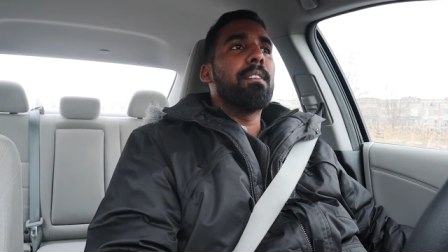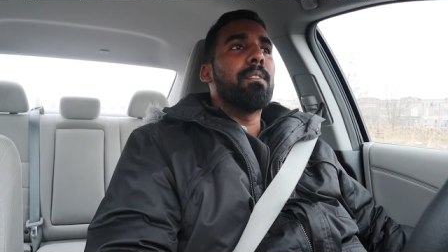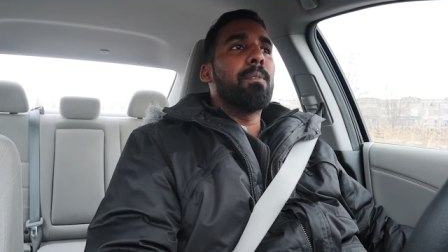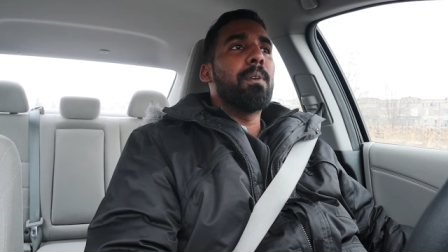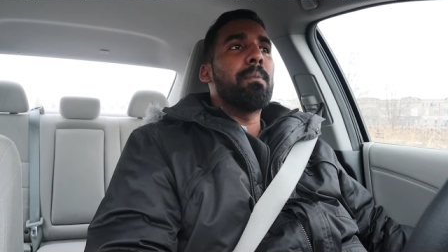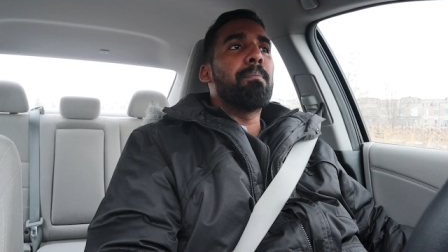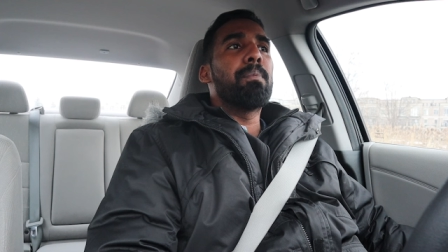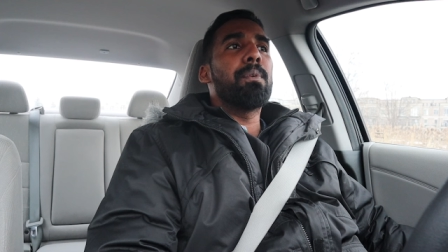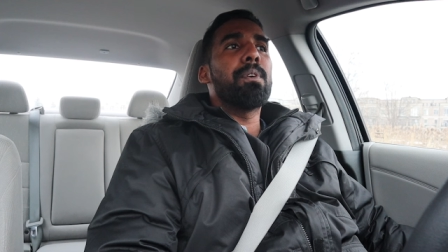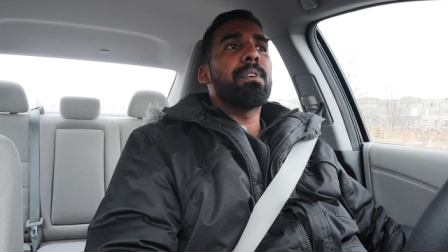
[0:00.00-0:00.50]
where
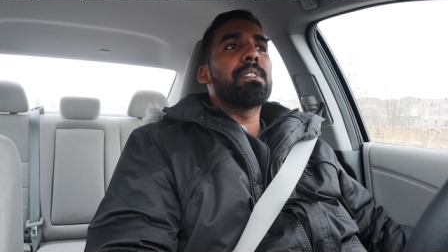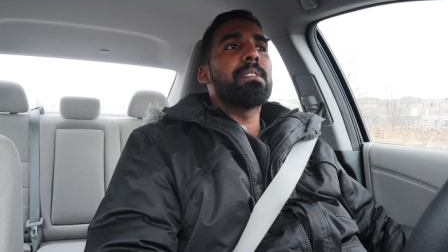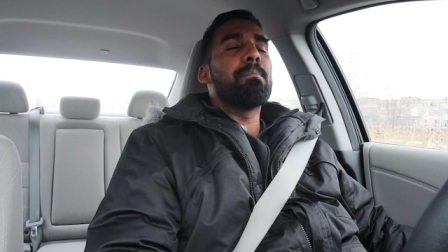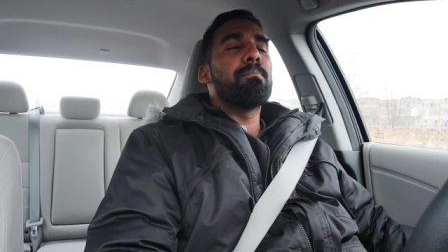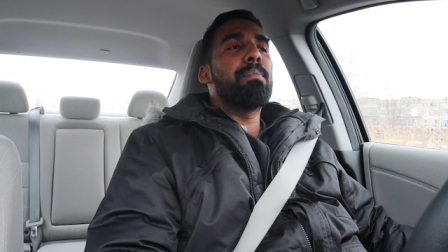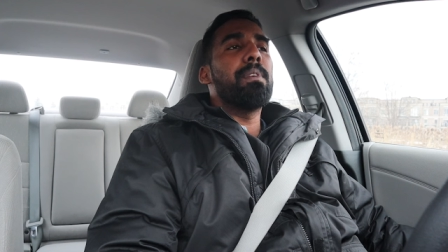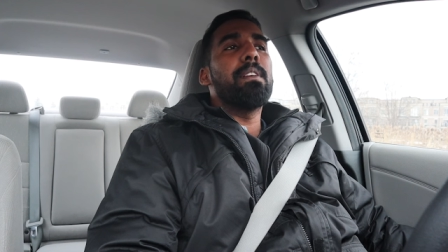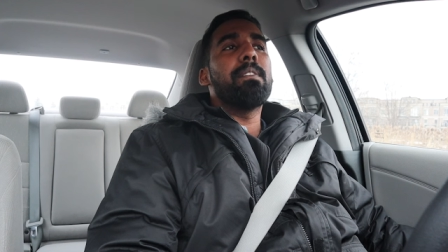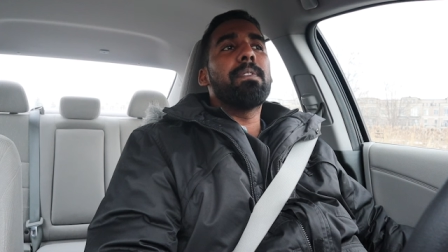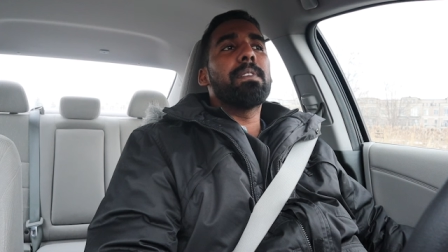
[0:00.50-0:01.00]
the person
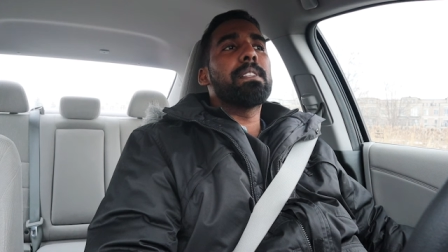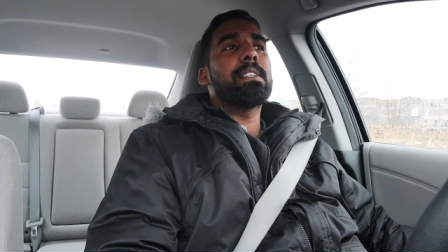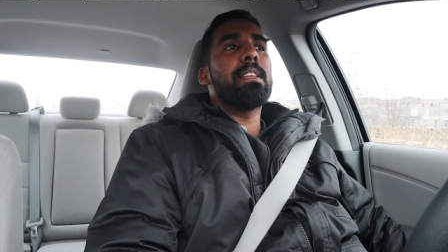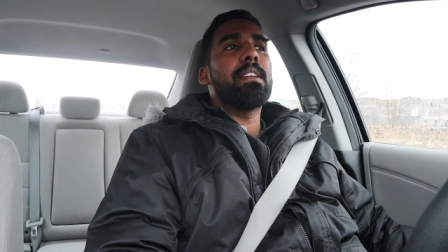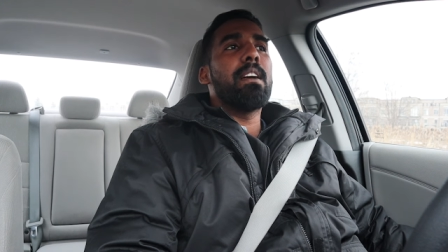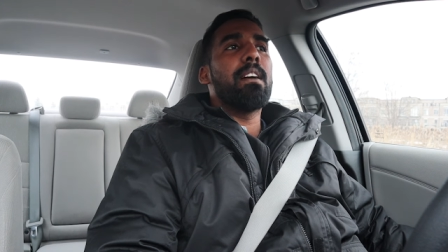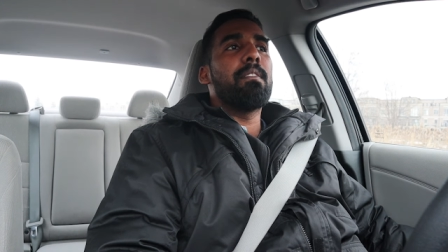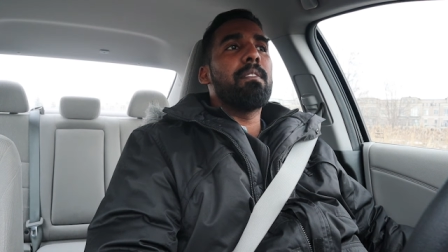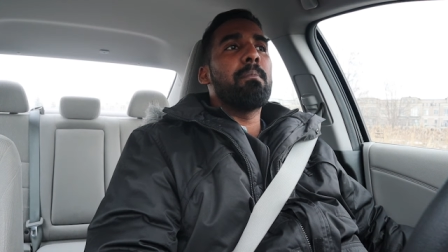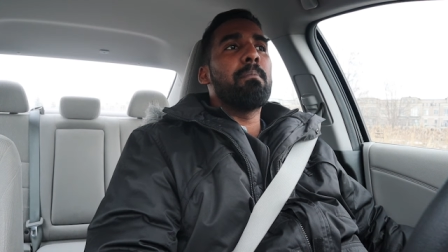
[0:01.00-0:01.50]
pay for
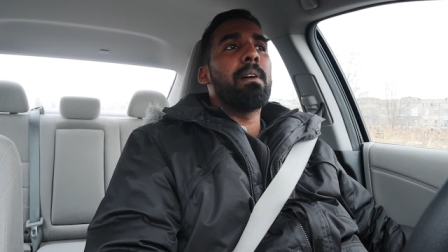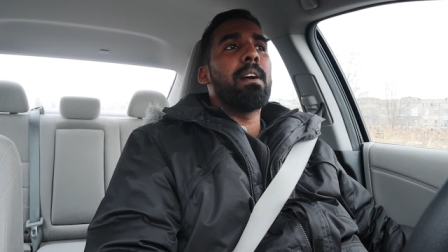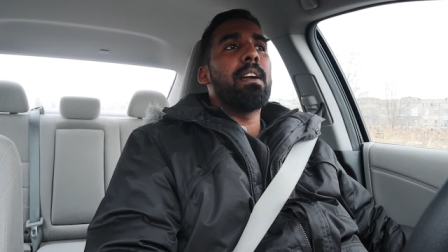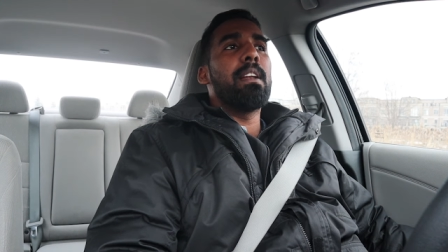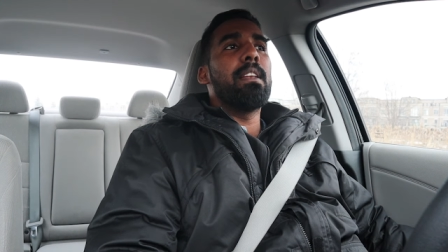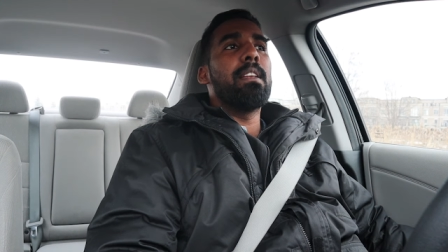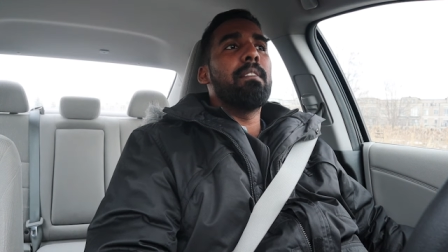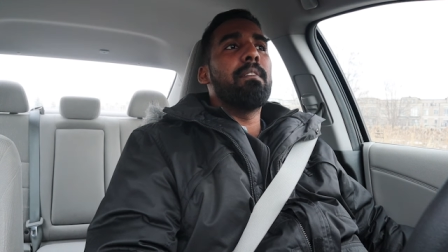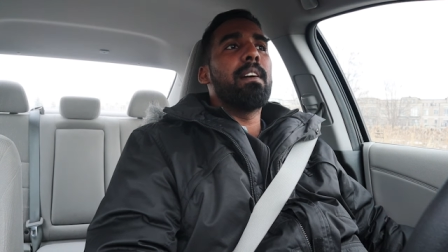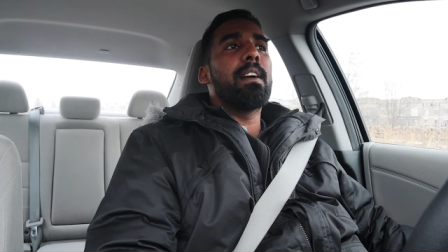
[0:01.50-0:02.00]
send off the
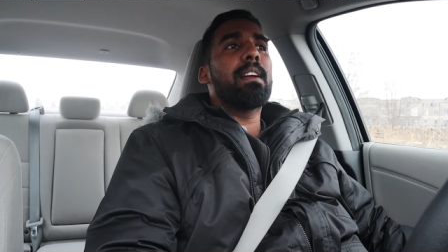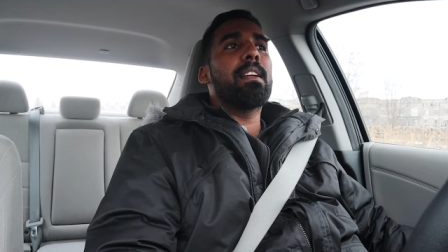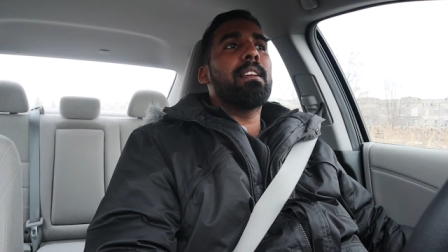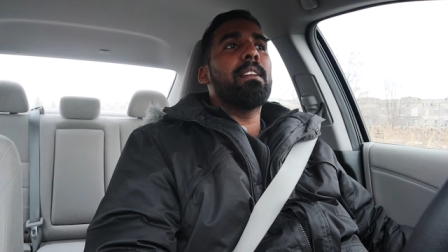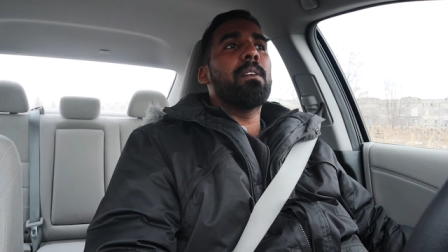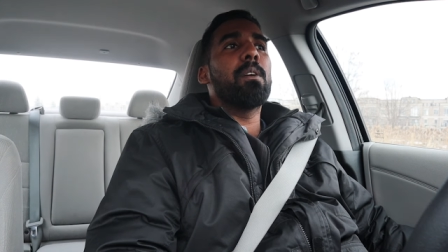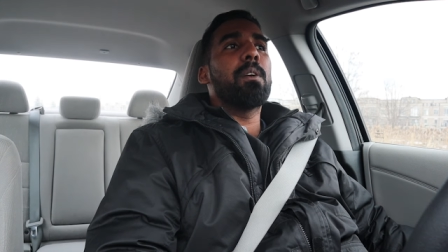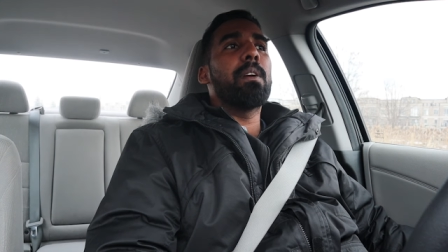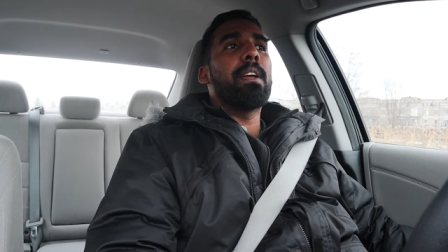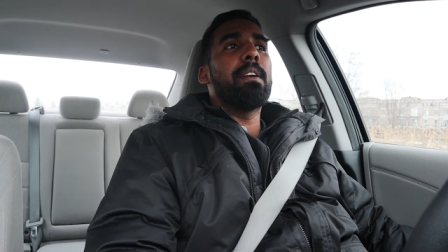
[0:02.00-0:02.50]
barrel never
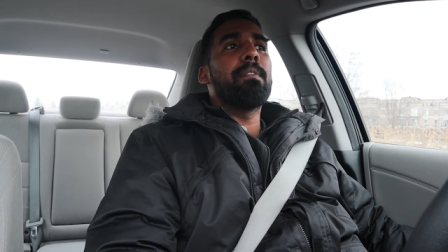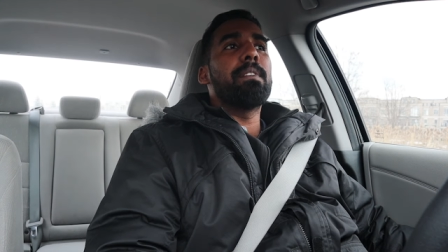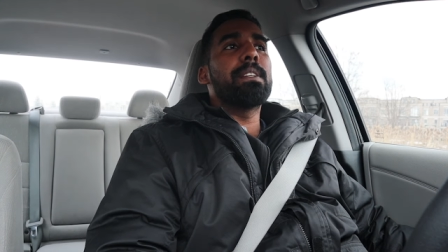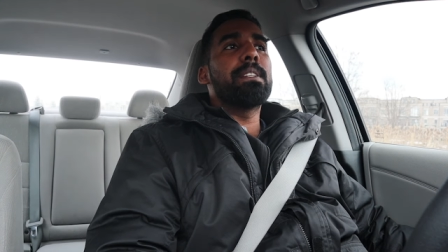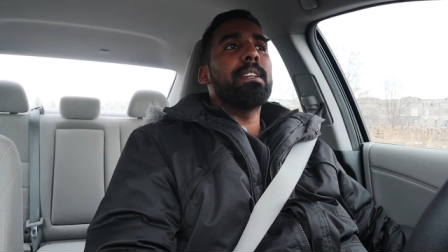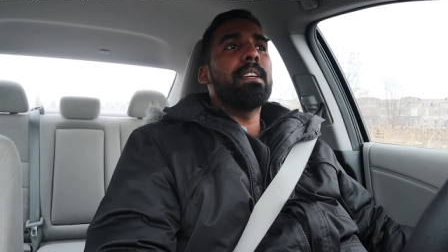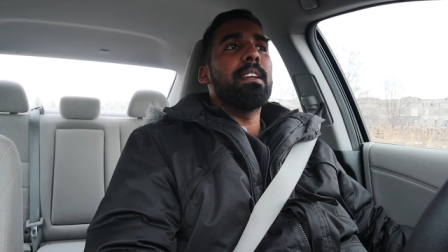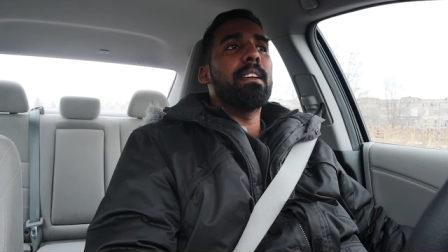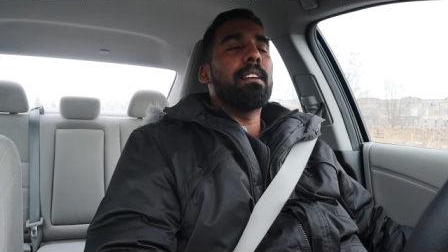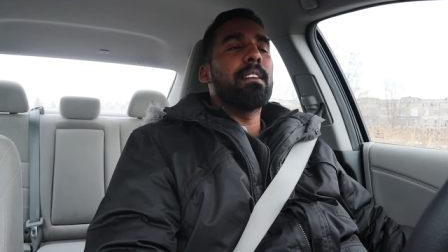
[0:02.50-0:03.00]
clear
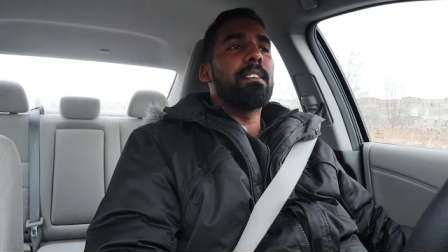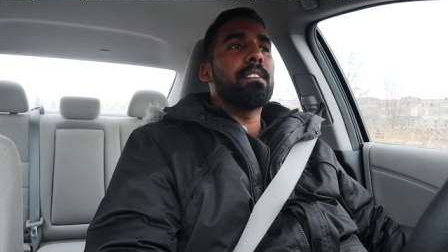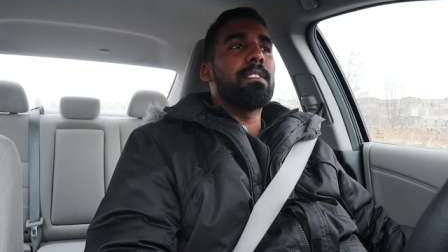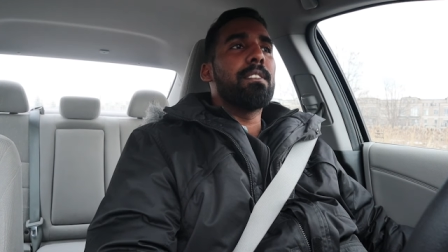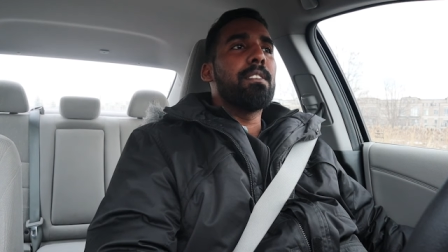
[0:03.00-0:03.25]
everything.